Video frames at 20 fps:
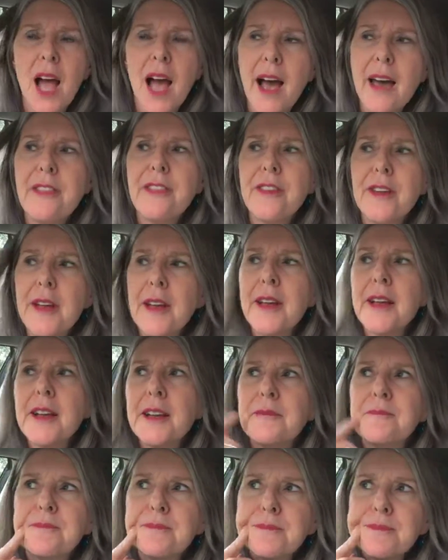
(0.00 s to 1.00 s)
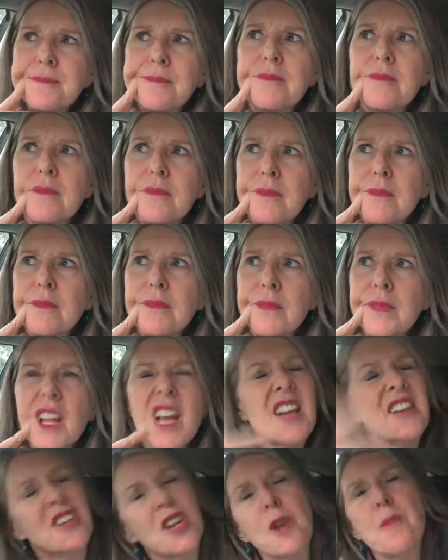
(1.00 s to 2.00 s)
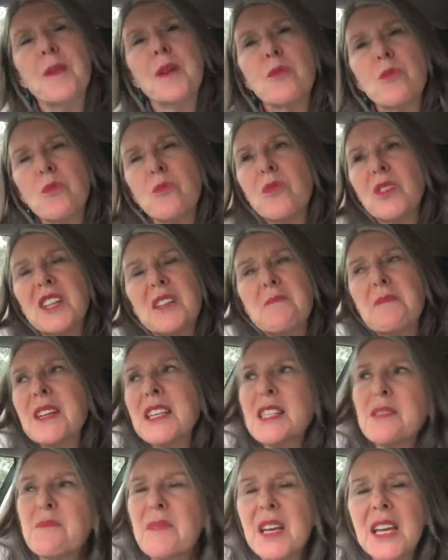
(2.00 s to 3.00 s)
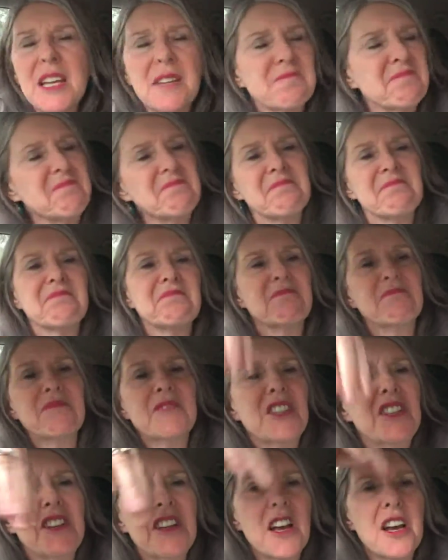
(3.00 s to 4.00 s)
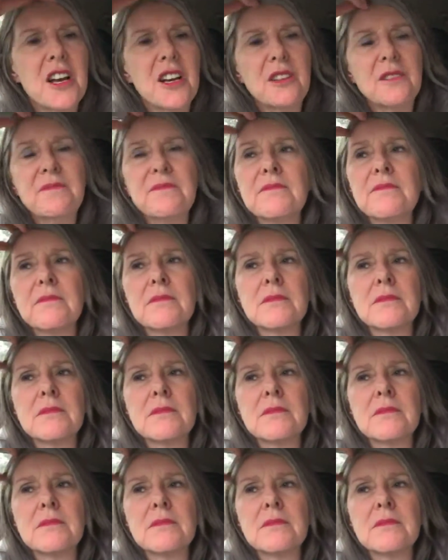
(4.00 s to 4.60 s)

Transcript: I think nobody would really miss me. You know,